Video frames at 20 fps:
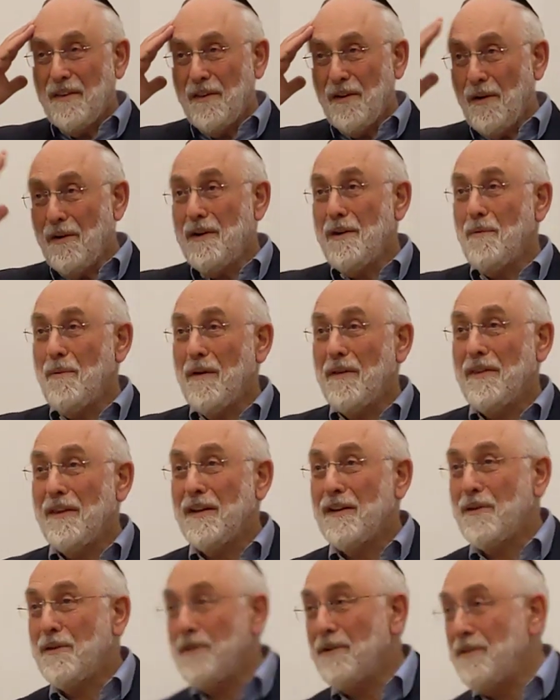The only one
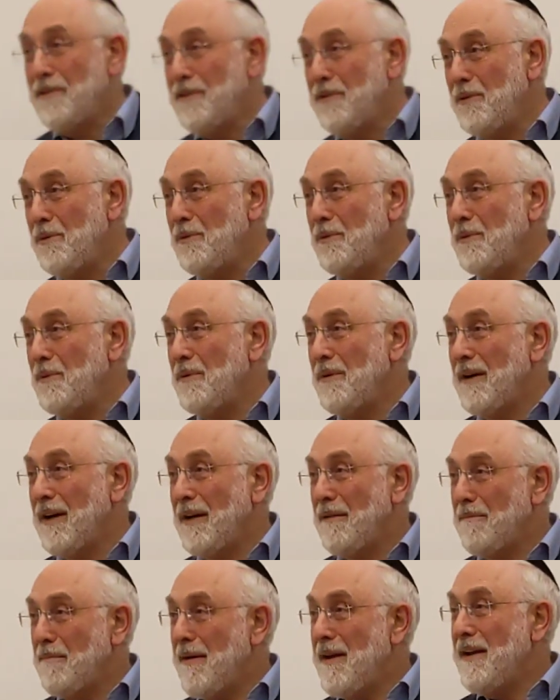that could do
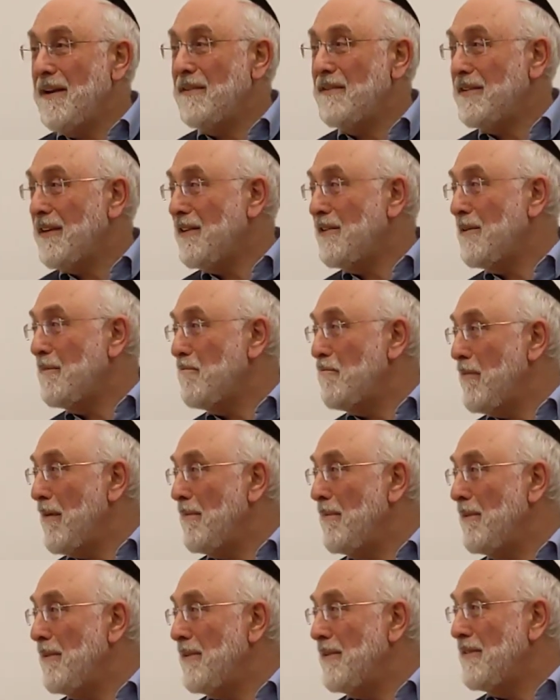and make such a
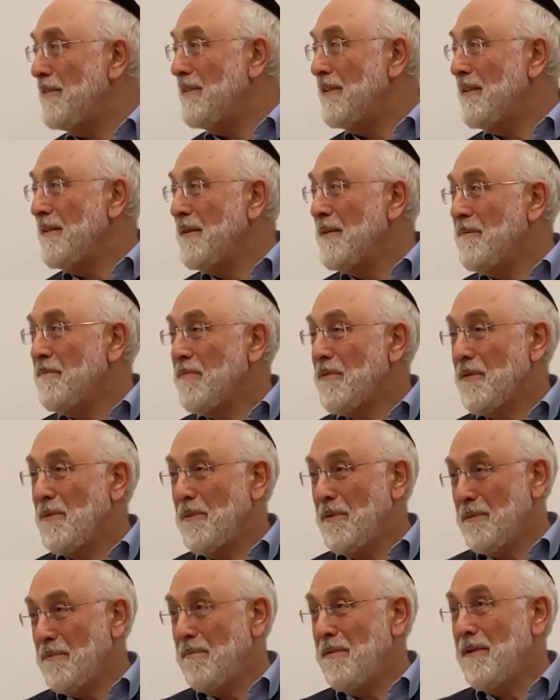promise
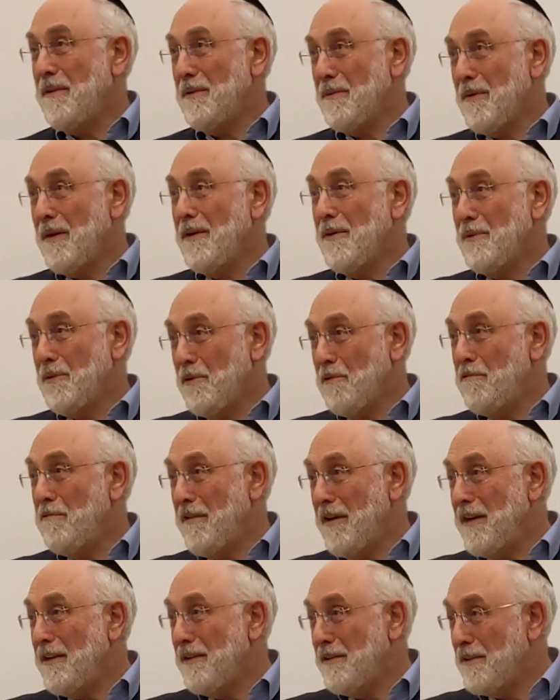would be the one who
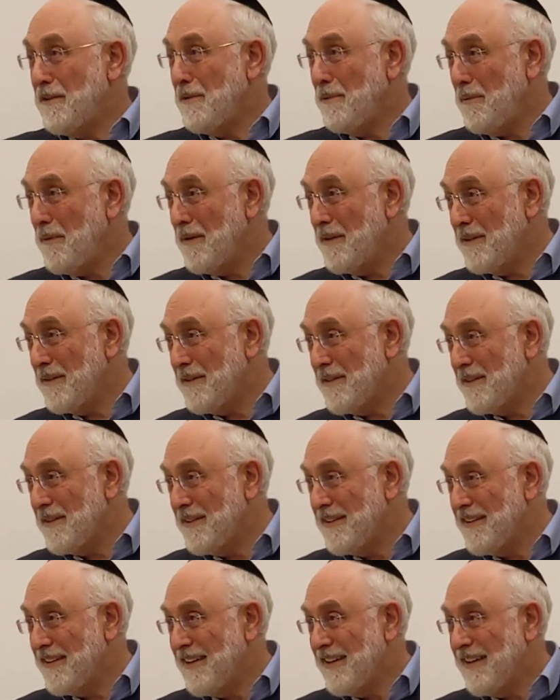created the world.
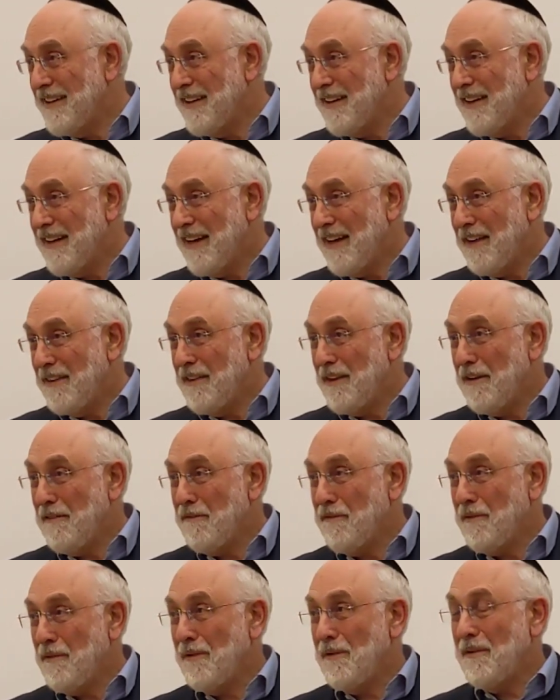And
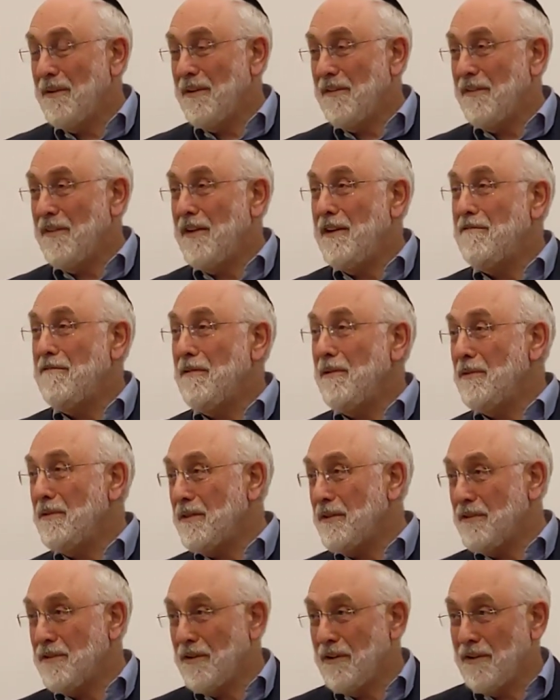therefore, if he
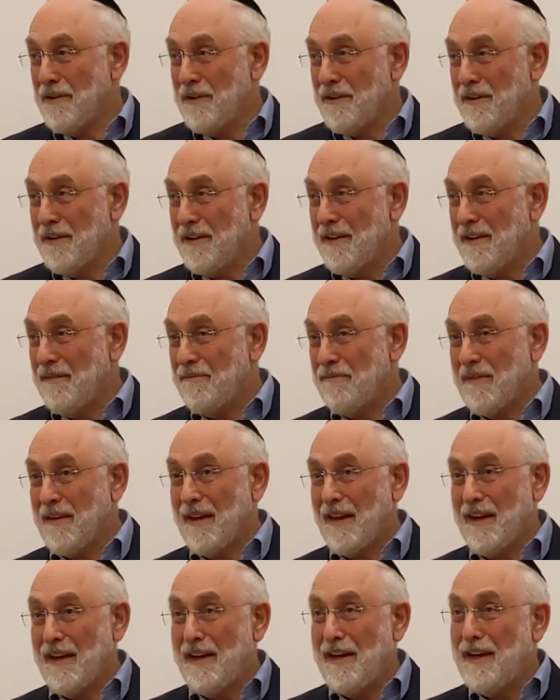wrote the Torah,
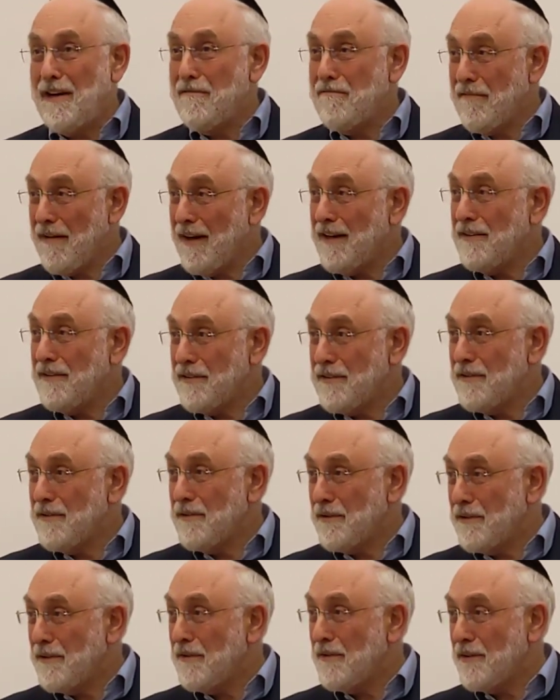and he writes
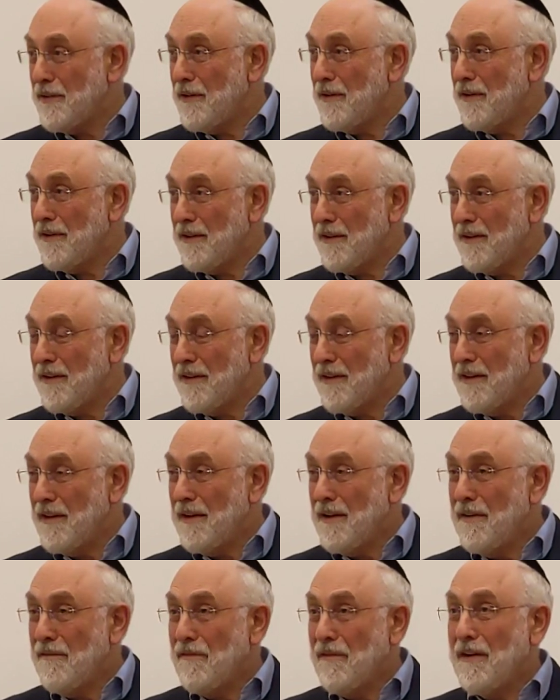into the Torah,
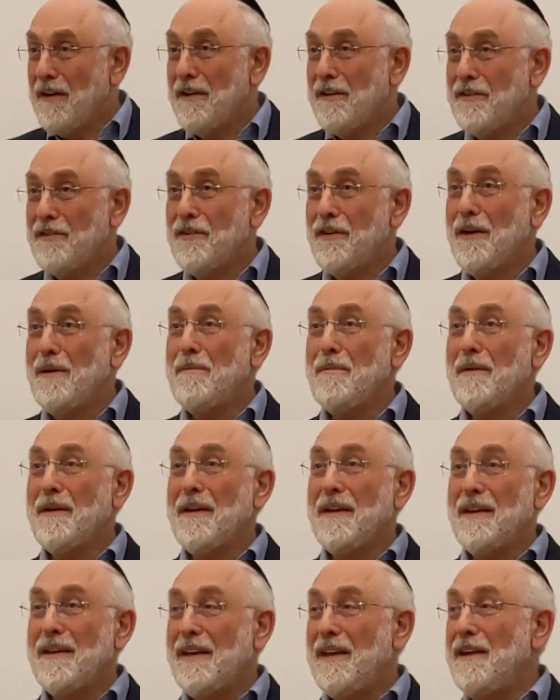
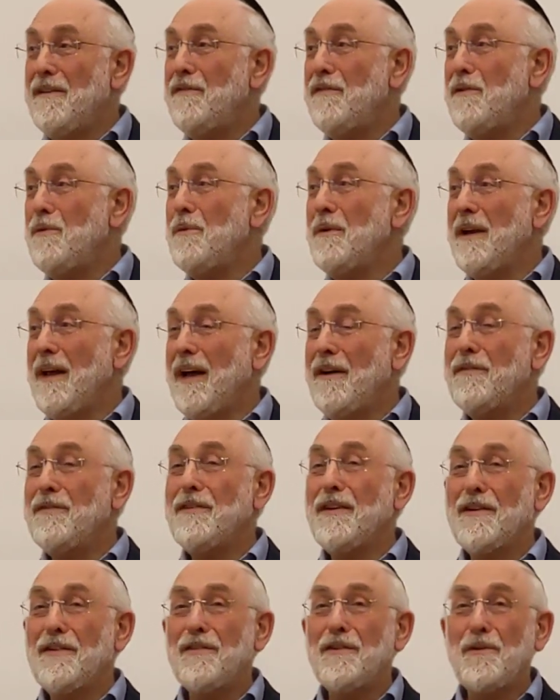V'chisoymri, if you will have
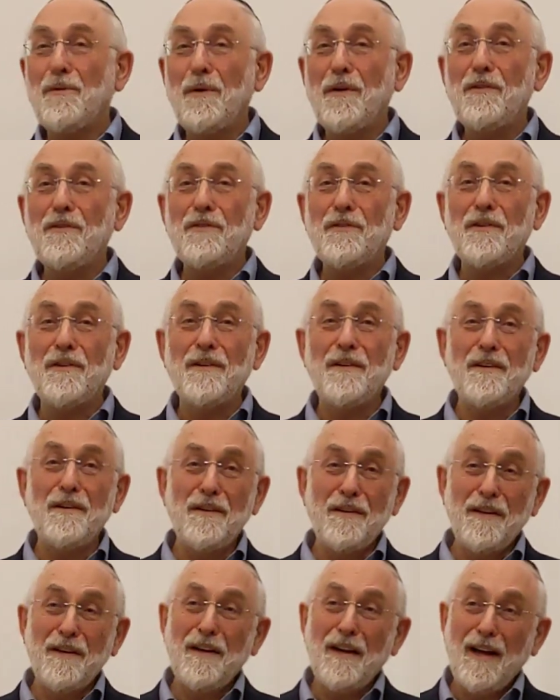such a question,
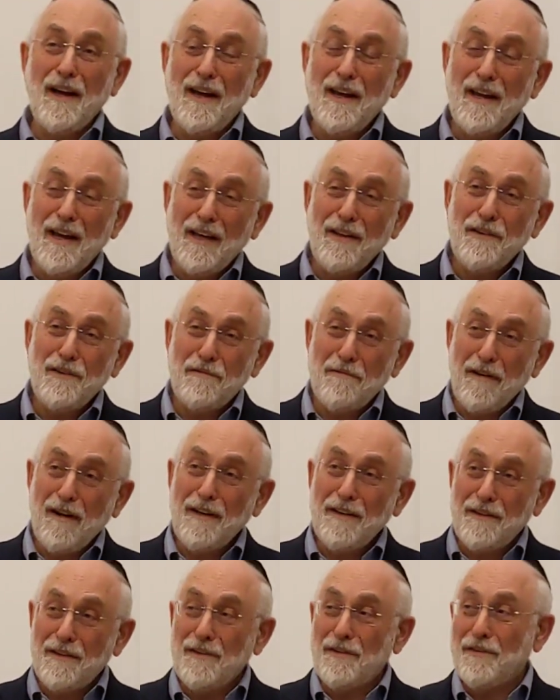then I
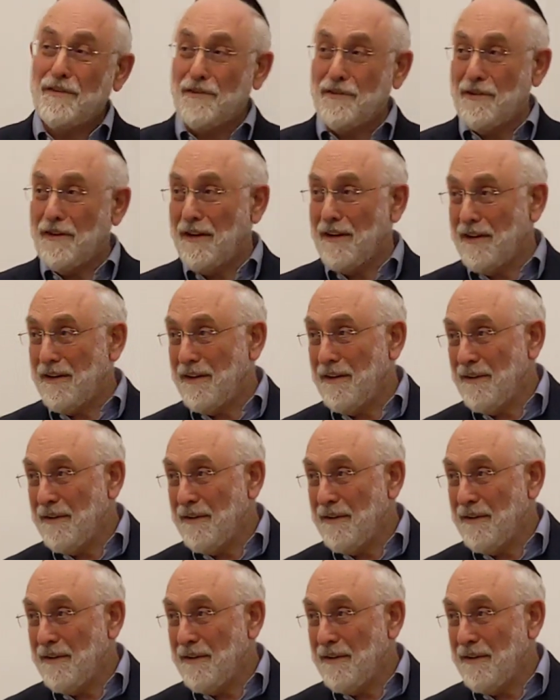underwrite this check,